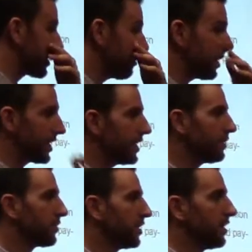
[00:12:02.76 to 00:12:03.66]

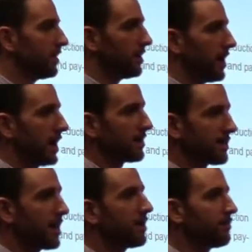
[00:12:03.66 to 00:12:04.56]
somebody at the
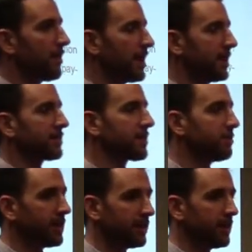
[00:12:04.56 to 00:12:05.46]
Senate Finance
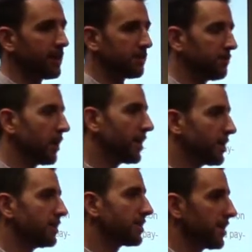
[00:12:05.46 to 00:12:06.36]
Committee has a very
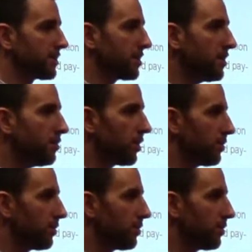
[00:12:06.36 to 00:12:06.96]
good sense of humor